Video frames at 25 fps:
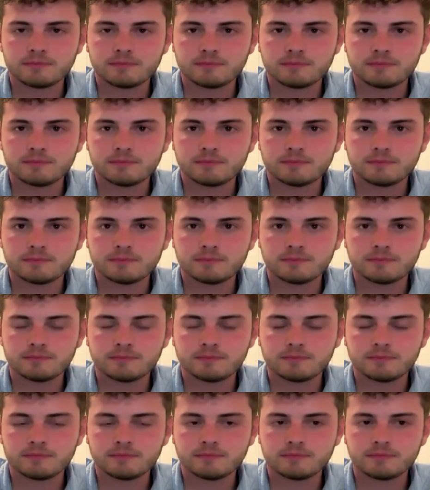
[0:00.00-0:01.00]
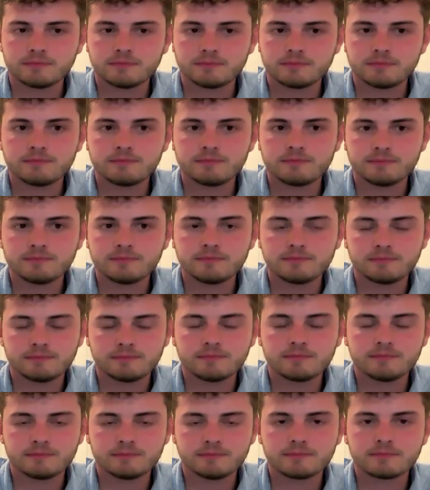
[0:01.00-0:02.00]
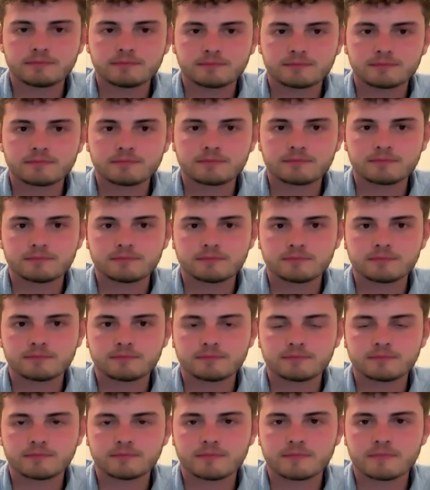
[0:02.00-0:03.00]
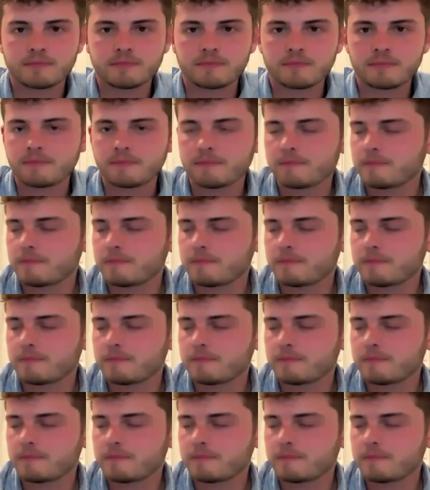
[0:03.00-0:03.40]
(not speaking)